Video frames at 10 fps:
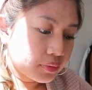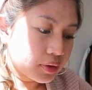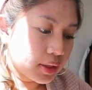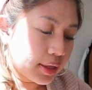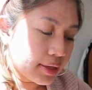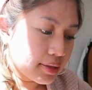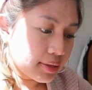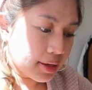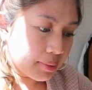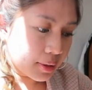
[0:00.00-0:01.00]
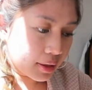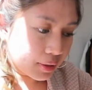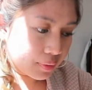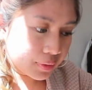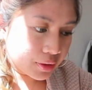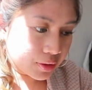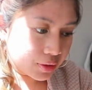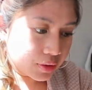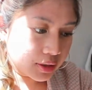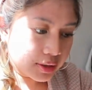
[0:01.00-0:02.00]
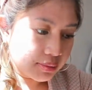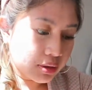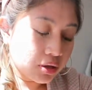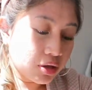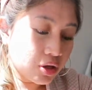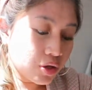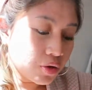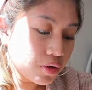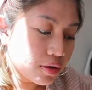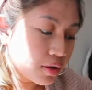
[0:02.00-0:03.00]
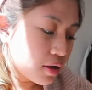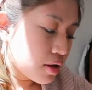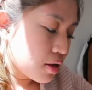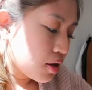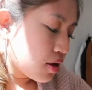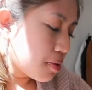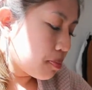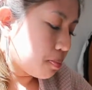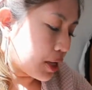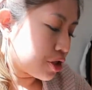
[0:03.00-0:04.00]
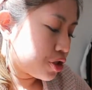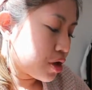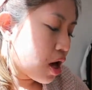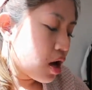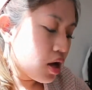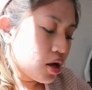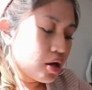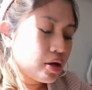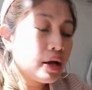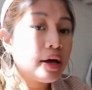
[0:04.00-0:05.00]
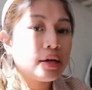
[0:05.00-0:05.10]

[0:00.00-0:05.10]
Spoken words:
the next step that I always use is I'm gonna use a blush on.